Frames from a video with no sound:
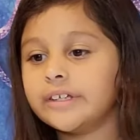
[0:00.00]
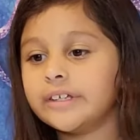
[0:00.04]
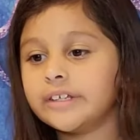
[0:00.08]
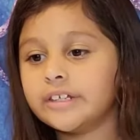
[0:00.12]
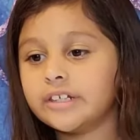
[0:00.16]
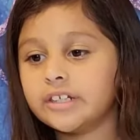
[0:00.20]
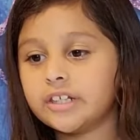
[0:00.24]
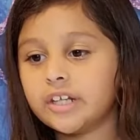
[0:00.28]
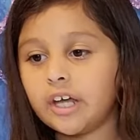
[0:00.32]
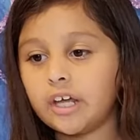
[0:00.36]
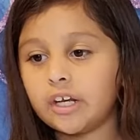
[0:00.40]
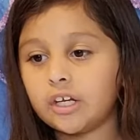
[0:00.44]

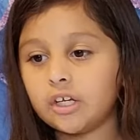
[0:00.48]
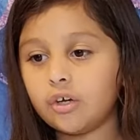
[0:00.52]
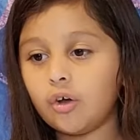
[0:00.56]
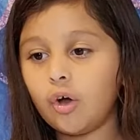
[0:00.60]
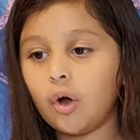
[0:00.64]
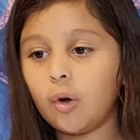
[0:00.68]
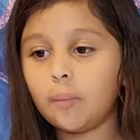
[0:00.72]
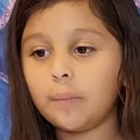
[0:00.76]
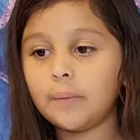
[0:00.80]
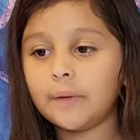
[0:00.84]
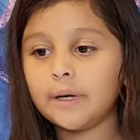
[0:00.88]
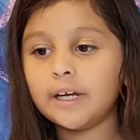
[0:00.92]
it's done, you
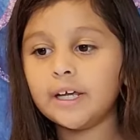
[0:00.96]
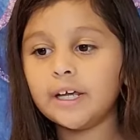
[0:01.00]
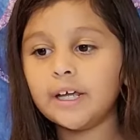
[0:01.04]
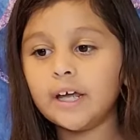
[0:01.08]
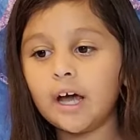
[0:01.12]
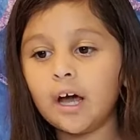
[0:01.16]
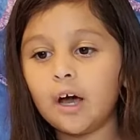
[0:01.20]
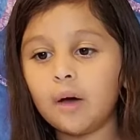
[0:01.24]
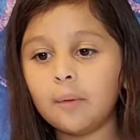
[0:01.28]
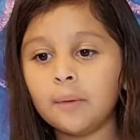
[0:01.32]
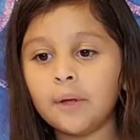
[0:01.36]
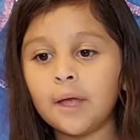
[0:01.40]
open
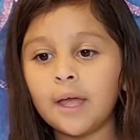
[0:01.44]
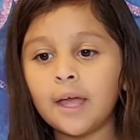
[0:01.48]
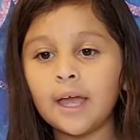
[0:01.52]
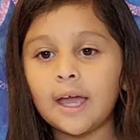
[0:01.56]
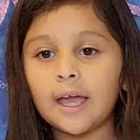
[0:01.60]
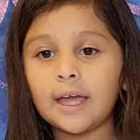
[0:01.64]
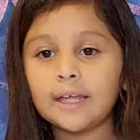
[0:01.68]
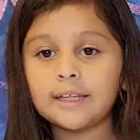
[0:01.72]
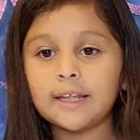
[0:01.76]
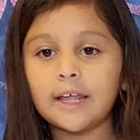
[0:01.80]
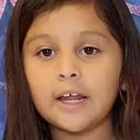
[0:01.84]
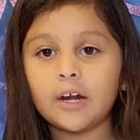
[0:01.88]
it up
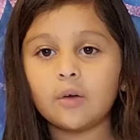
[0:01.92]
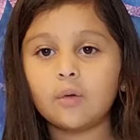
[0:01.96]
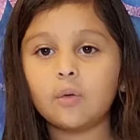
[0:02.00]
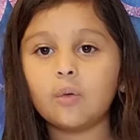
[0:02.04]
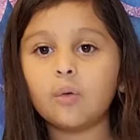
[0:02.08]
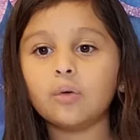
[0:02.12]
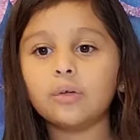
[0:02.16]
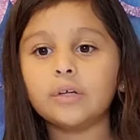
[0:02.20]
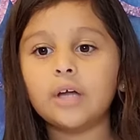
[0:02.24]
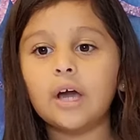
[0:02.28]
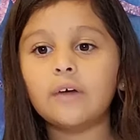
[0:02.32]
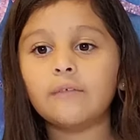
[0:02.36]
and let it
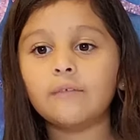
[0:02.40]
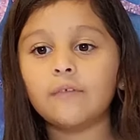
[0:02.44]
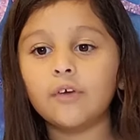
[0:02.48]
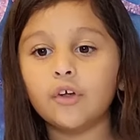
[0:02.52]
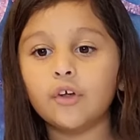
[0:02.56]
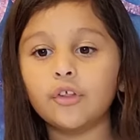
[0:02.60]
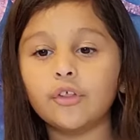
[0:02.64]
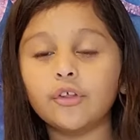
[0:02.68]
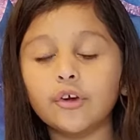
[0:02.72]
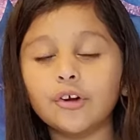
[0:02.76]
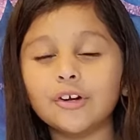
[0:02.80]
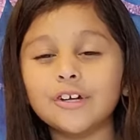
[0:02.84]
cool down
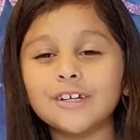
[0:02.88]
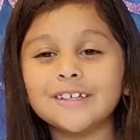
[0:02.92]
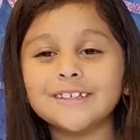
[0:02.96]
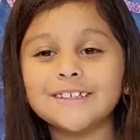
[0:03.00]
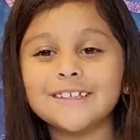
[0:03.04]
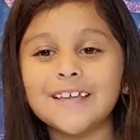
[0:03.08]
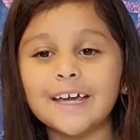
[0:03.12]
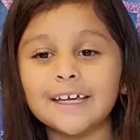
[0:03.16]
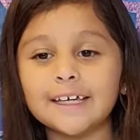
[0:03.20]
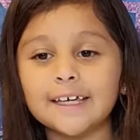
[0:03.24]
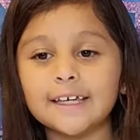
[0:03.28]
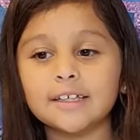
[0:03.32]
for 30
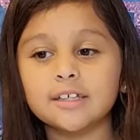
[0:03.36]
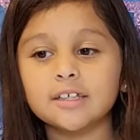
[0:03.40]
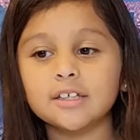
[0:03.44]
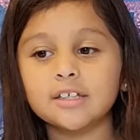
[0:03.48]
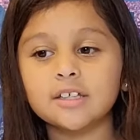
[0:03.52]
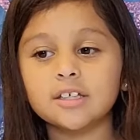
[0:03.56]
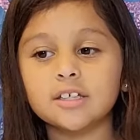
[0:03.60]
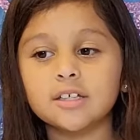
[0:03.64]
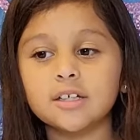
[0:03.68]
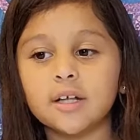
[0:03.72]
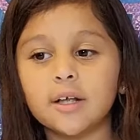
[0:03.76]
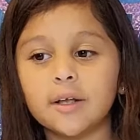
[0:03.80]

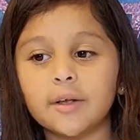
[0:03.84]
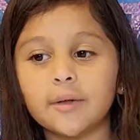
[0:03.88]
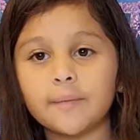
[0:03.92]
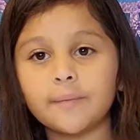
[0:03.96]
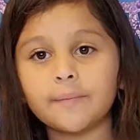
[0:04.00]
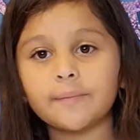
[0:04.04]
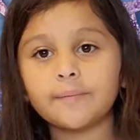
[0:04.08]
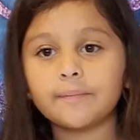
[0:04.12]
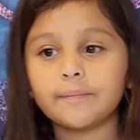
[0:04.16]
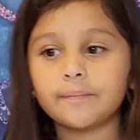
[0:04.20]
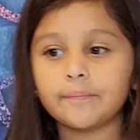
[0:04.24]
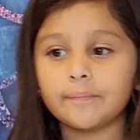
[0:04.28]
seconds.
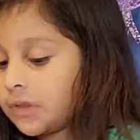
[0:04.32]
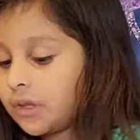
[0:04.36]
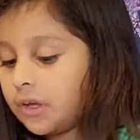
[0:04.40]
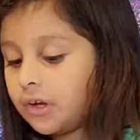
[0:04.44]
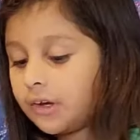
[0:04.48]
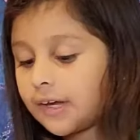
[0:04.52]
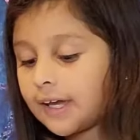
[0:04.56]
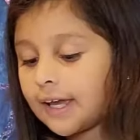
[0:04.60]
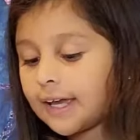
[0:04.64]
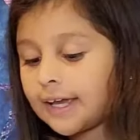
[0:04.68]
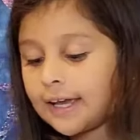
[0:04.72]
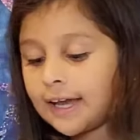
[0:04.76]

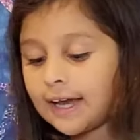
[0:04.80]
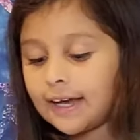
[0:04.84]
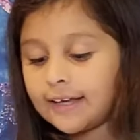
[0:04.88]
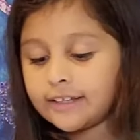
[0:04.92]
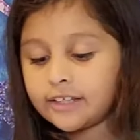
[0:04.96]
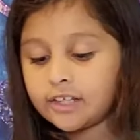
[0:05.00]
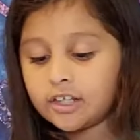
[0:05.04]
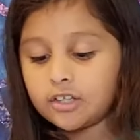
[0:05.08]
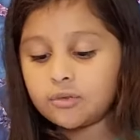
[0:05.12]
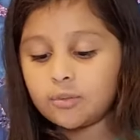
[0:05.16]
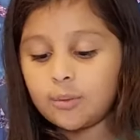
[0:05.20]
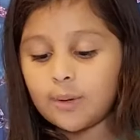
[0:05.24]
Okay,
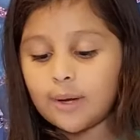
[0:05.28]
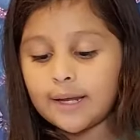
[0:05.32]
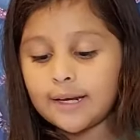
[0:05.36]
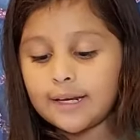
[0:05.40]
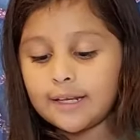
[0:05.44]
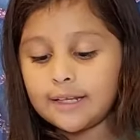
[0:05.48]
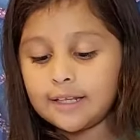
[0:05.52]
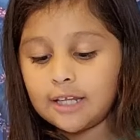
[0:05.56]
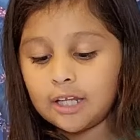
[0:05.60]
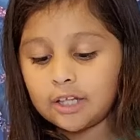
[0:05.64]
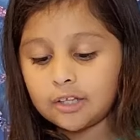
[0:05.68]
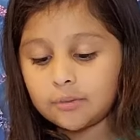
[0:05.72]
guys, it's
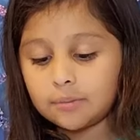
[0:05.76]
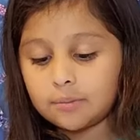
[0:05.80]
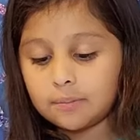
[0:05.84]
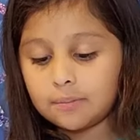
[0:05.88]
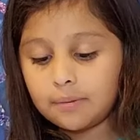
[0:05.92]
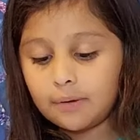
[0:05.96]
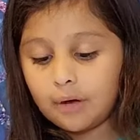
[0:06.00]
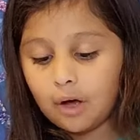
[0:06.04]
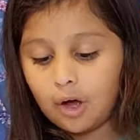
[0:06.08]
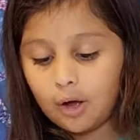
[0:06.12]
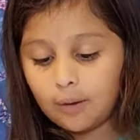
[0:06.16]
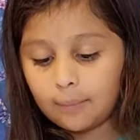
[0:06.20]
ready. Let's
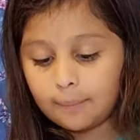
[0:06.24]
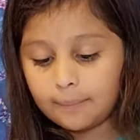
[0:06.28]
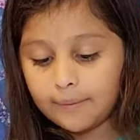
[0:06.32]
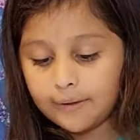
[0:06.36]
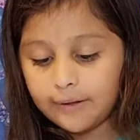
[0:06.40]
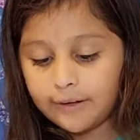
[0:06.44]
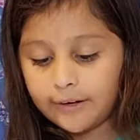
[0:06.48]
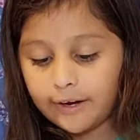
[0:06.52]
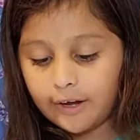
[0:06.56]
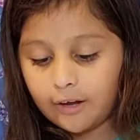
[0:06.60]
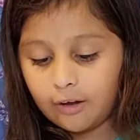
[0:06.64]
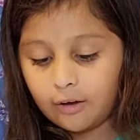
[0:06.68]
pop
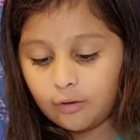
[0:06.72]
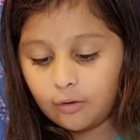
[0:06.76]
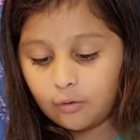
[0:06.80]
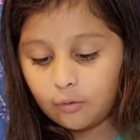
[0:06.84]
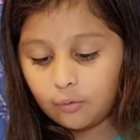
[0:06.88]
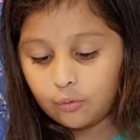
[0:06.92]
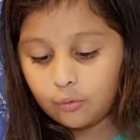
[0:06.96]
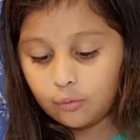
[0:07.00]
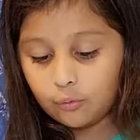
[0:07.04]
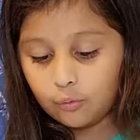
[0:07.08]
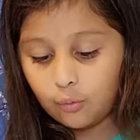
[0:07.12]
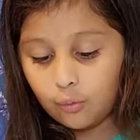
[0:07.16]
it out.
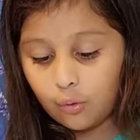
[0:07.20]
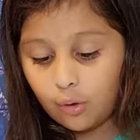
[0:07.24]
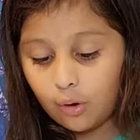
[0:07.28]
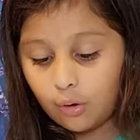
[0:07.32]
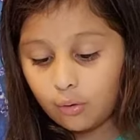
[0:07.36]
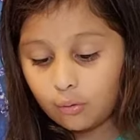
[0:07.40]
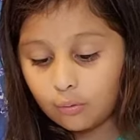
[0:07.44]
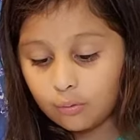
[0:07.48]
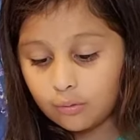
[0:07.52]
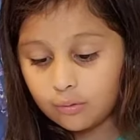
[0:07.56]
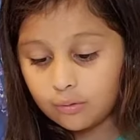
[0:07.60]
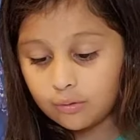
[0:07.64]

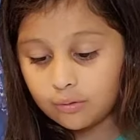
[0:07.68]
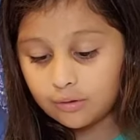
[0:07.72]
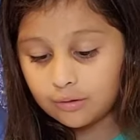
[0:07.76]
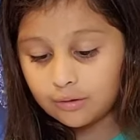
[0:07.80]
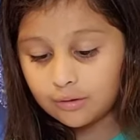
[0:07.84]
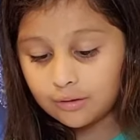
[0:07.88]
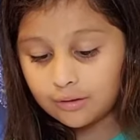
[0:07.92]
Whoa.